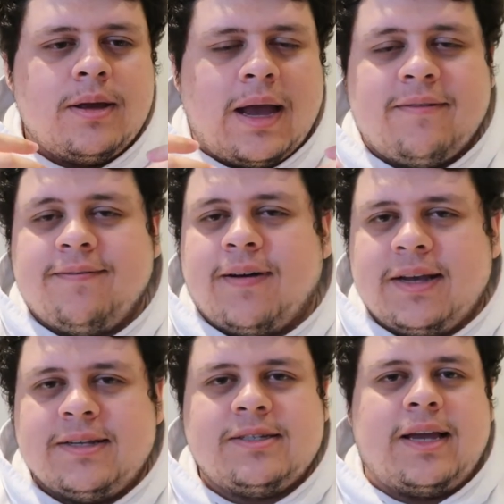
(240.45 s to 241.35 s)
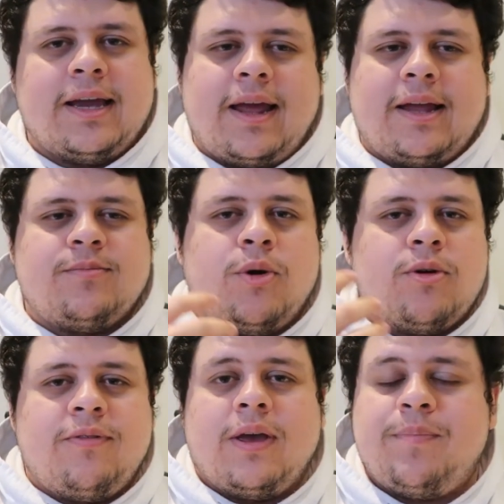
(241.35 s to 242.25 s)
advice and
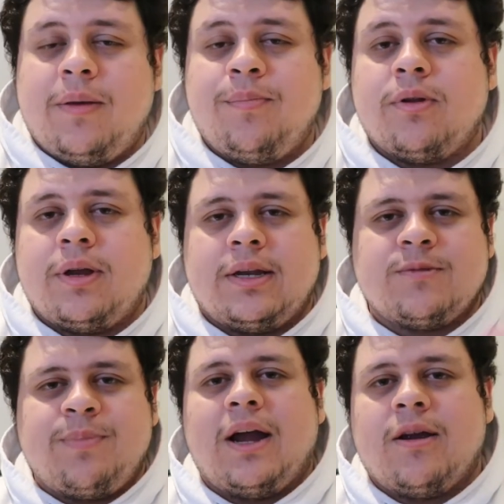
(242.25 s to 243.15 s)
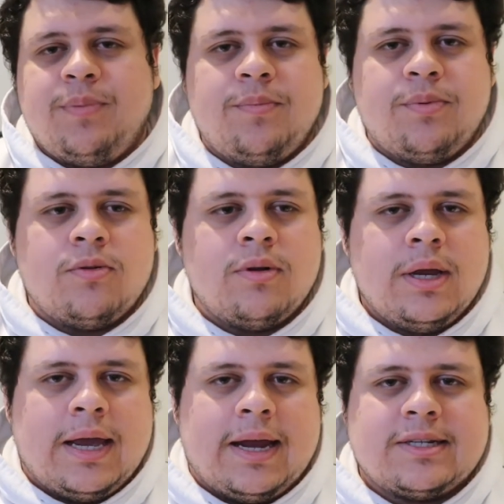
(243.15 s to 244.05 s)
motivate people and inspire people,
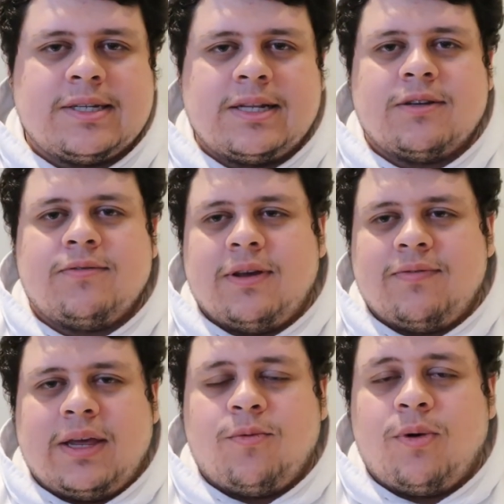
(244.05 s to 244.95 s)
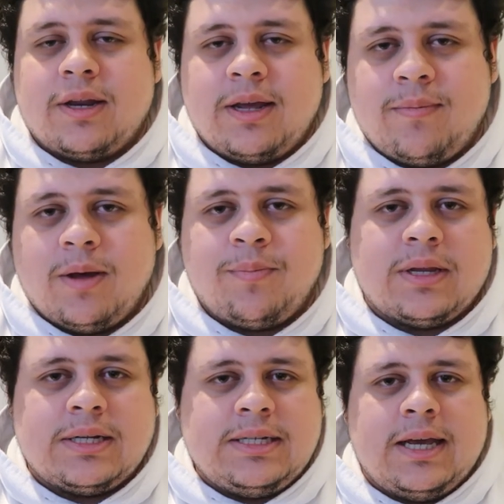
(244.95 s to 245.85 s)
in a sense of if they want to hit me up in
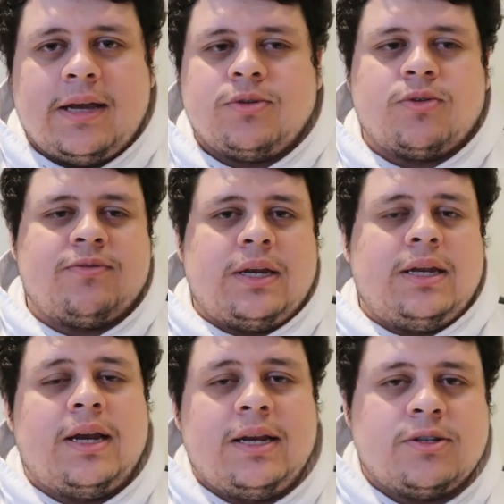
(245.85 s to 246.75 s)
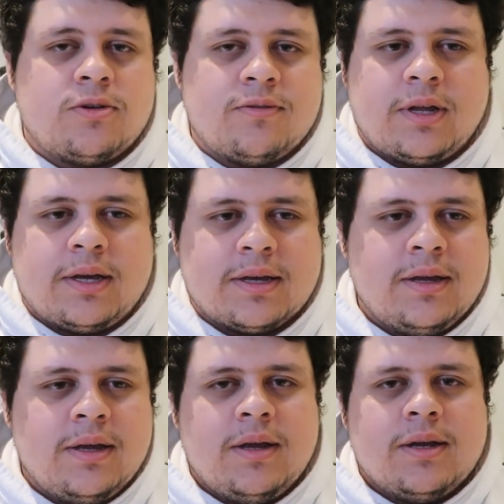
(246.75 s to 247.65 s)
the DMs, or if they need any sort of like
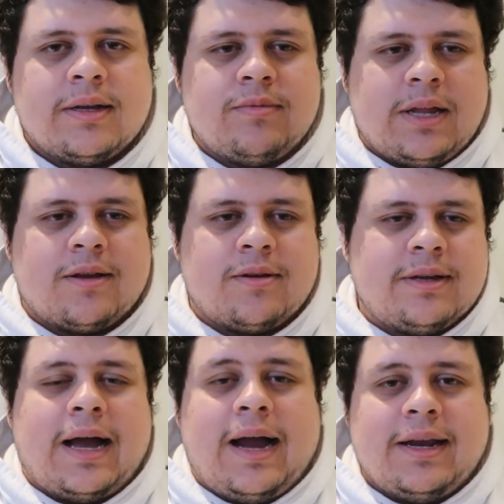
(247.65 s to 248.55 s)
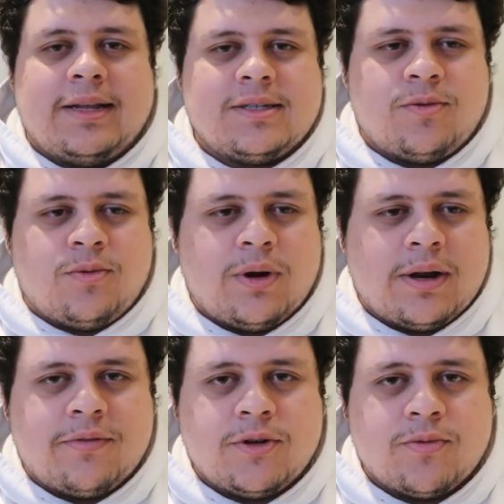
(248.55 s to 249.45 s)
guidance in
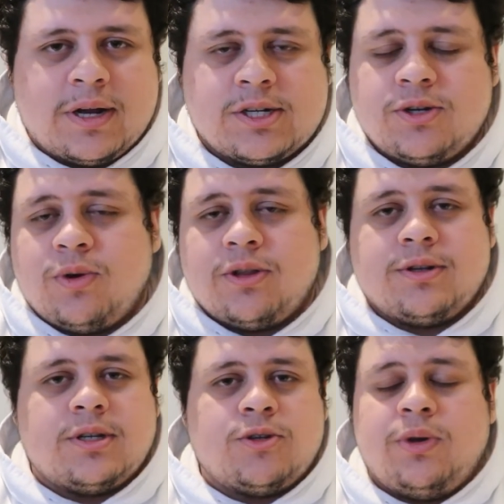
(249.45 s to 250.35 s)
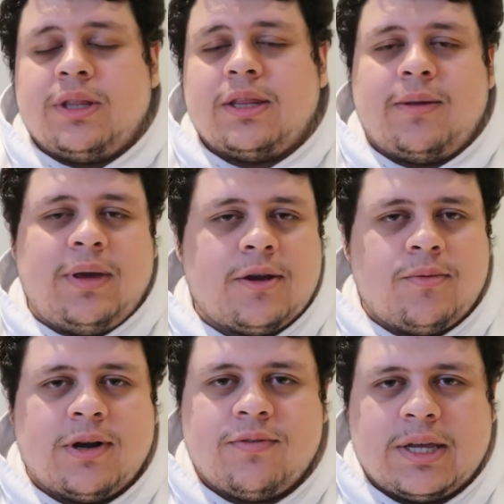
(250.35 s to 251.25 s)
whatever direction, whether it's a tweet that they make or
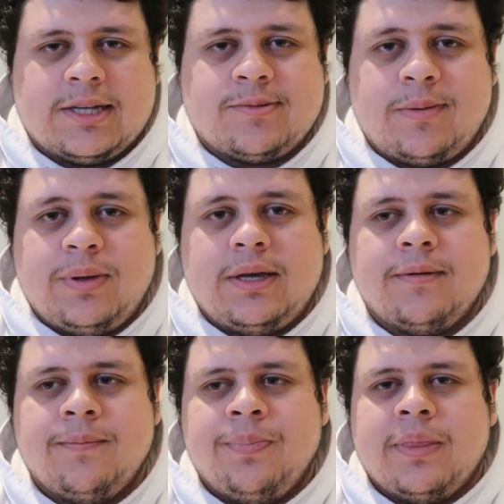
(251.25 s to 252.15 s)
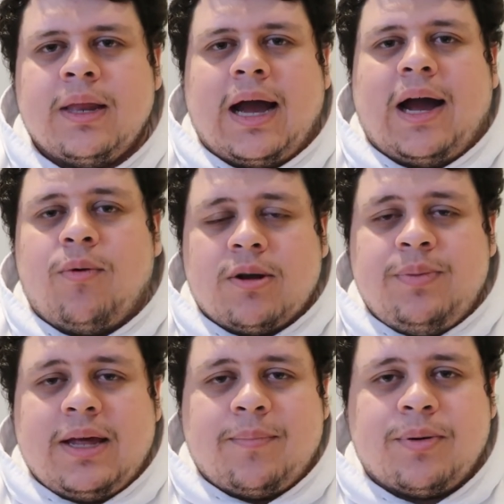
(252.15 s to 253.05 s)
whatever the case may be. I want to
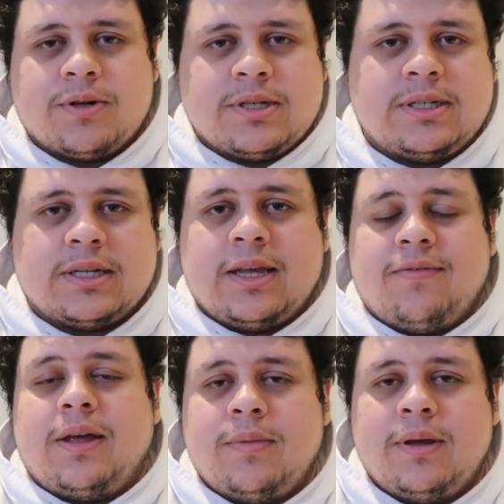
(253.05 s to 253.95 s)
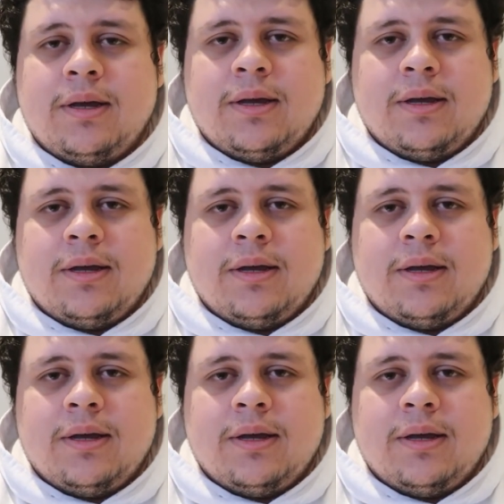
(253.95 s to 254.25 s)
be that person to give them